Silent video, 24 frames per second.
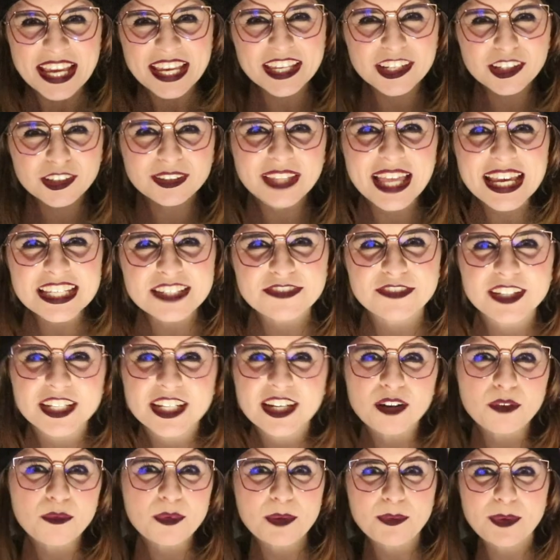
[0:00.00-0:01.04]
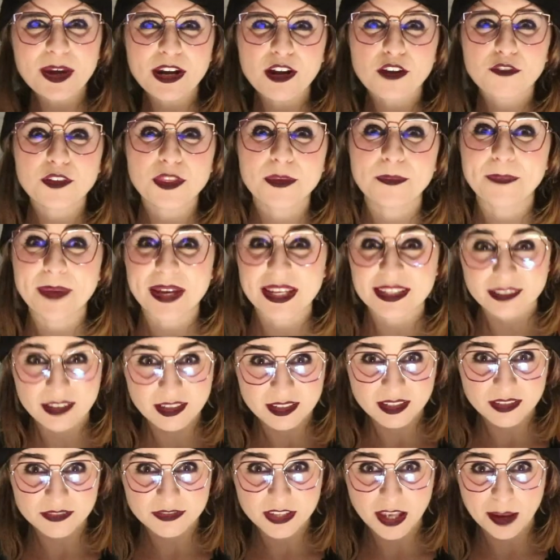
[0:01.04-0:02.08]
In our last video, we went over the
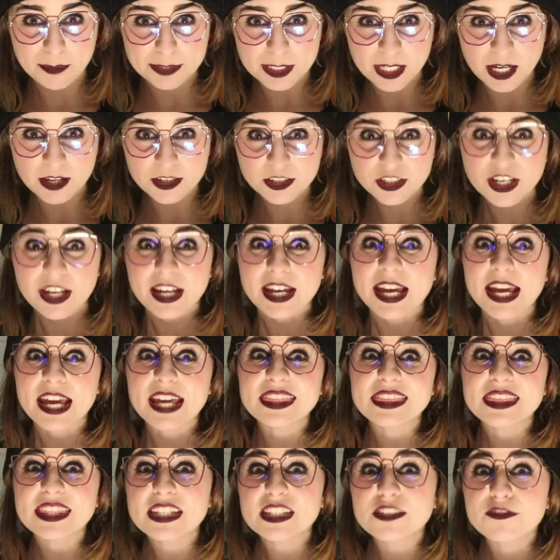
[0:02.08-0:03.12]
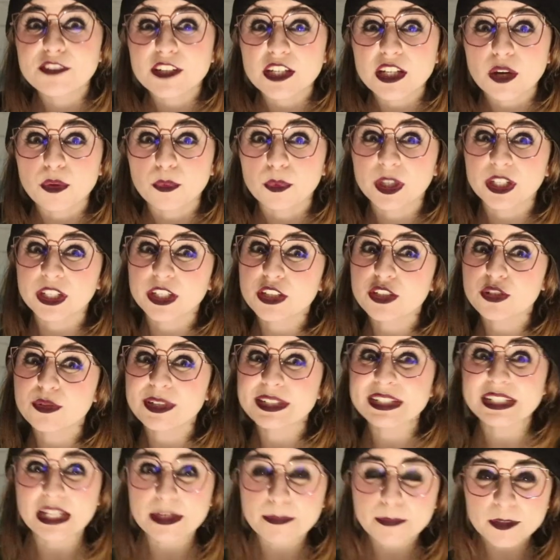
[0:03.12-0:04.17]
basics of sabotage. In this video, we're going to do a
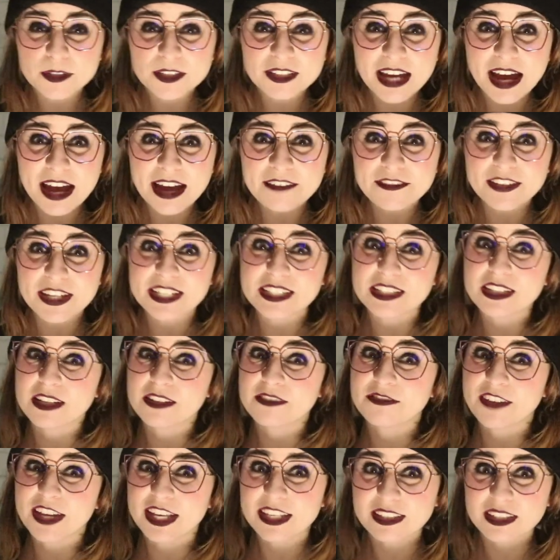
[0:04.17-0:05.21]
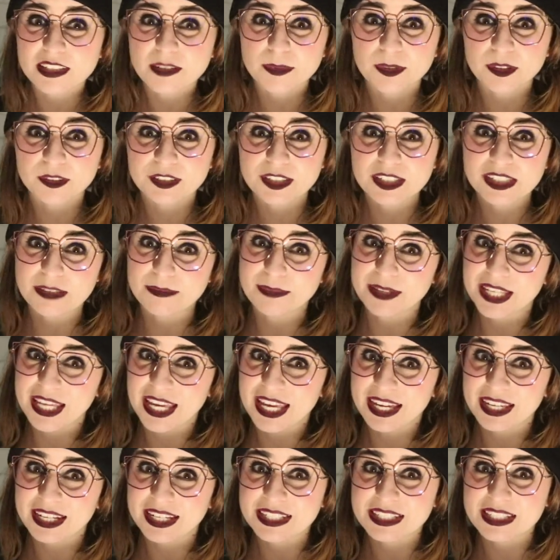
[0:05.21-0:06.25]
deeper dive into advanced abilities and
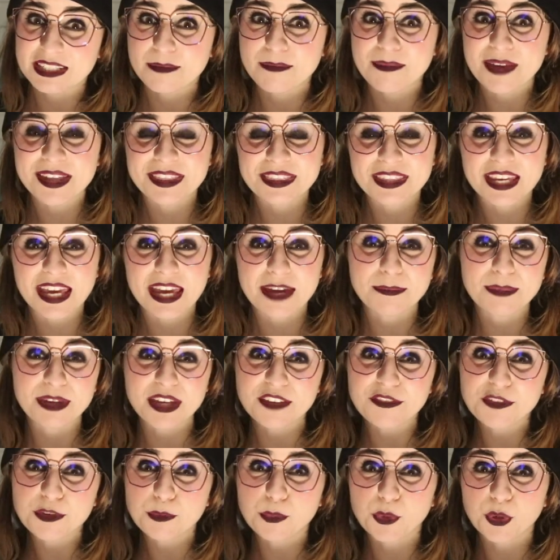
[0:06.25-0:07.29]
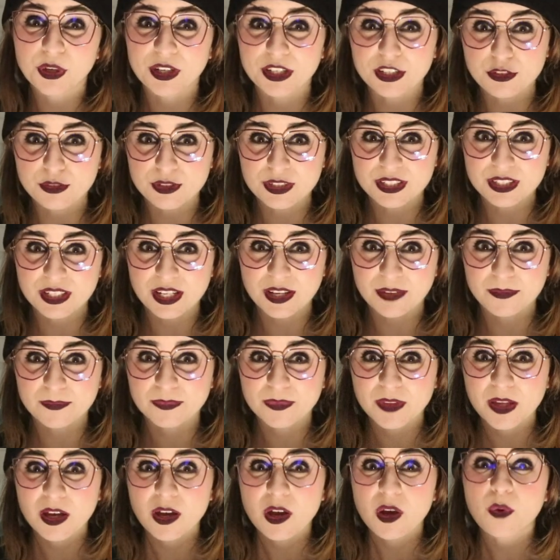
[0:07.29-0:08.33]
mechanics that make the game even more interesting.
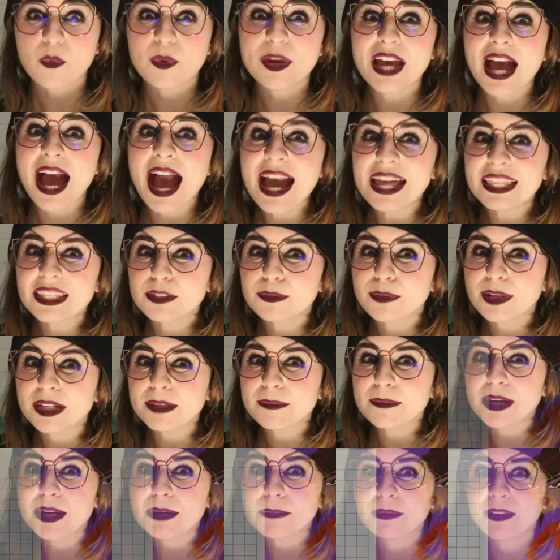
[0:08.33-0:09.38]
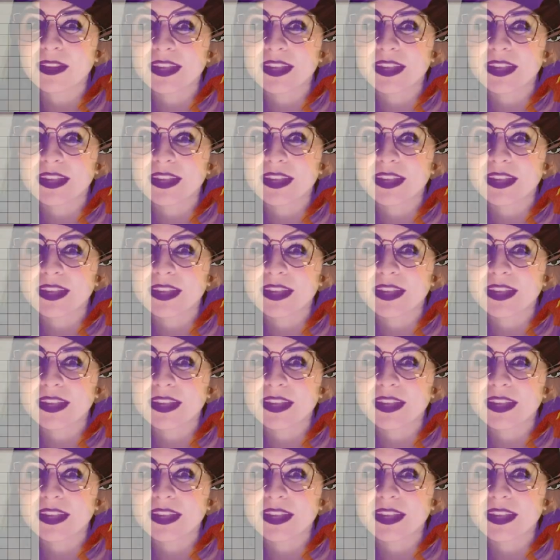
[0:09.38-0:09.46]
We highly recommend